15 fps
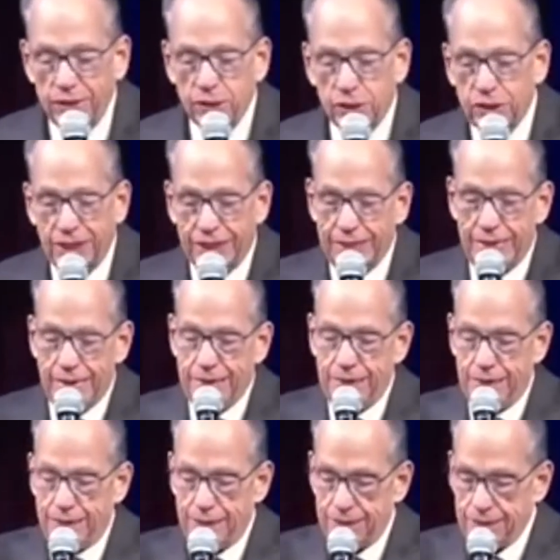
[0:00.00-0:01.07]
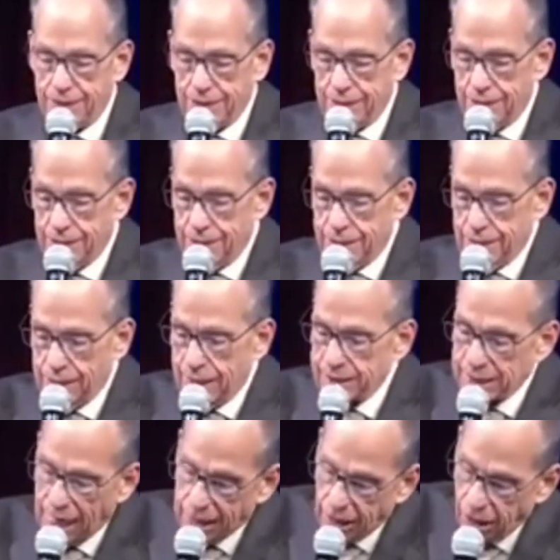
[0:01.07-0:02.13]
As I close, you need to face your
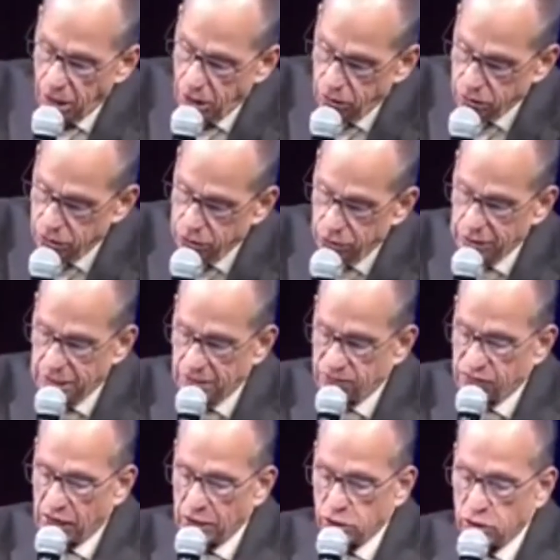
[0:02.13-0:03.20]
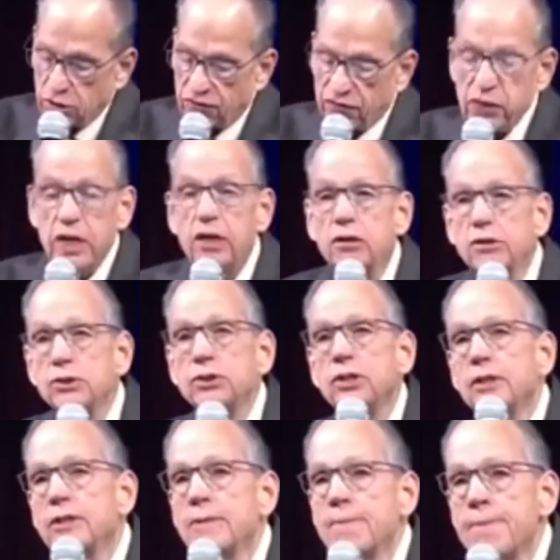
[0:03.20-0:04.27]
fears. You need to face your
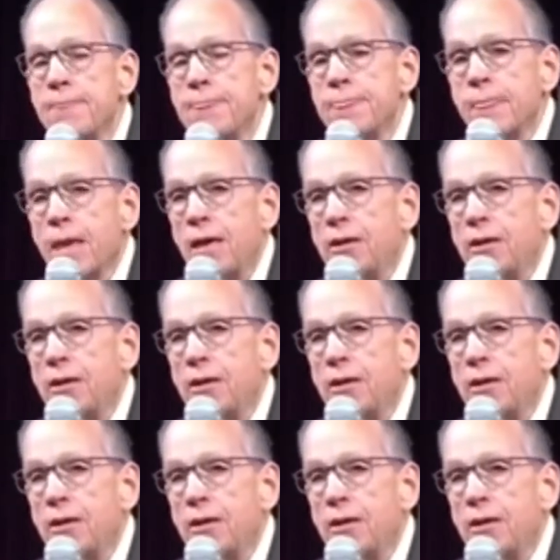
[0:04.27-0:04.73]
failures.